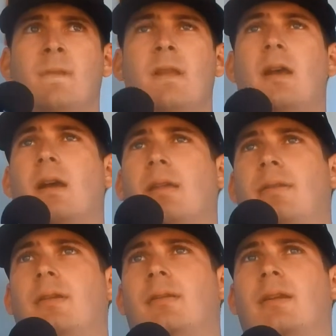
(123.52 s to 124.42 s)
Yeah, I
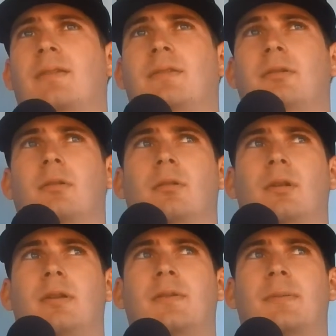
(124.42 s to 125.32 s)
think that's,
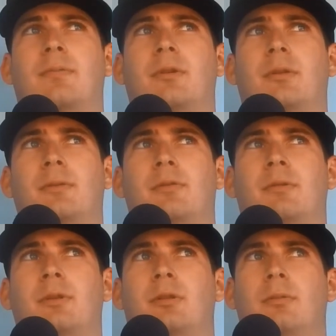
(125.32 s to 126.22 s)
a separator
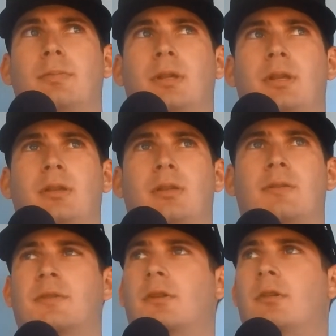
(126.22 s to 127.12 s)
between, being a
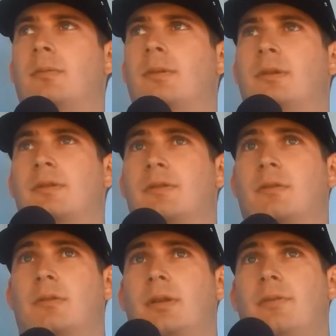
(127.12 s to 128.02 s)
starter in the big leagues
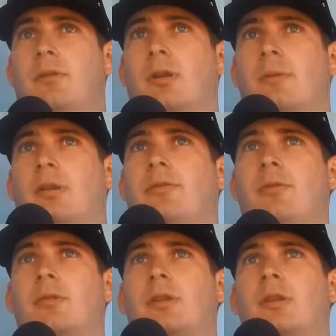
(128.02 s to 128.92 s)
or a reliever. If
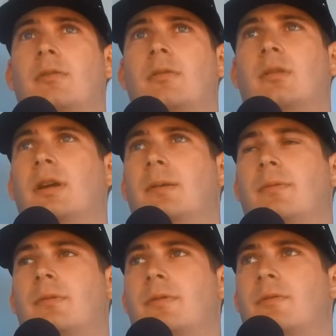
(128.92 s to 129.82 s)
you can get through the lineup
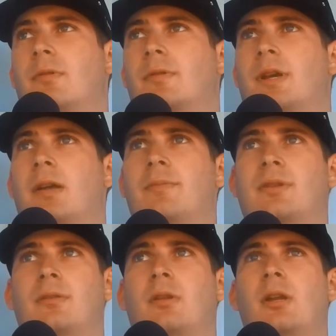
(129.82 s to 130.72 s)
3 or 4 times
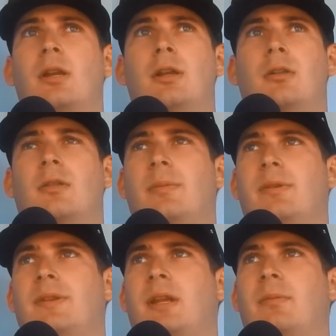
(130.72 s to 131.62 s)
and,
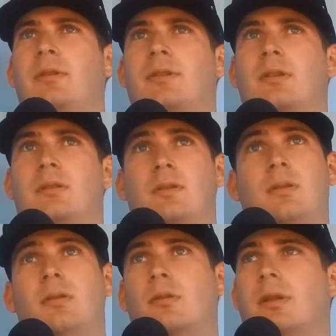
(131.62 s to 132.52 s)
limit damage and,
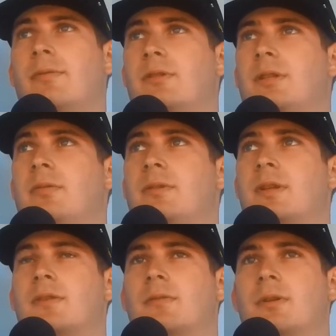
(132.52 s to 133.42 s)
give your team a
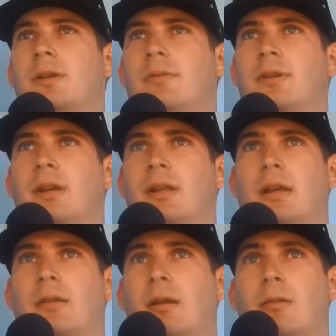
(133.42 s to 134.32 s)
chance to win every night,
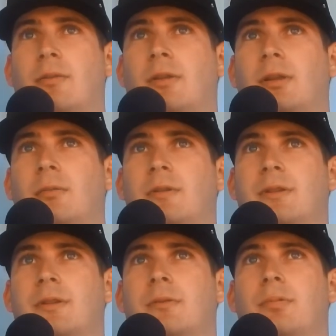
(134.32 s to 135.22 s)
I don't think anyone's
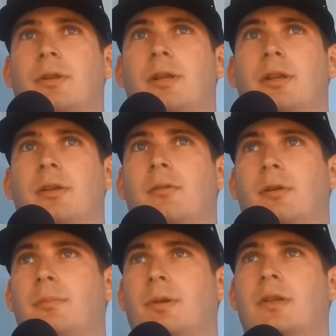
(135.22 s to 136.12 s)
going to complain anywhere
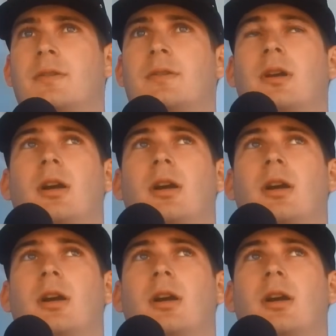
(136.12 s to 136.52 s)
you pitch.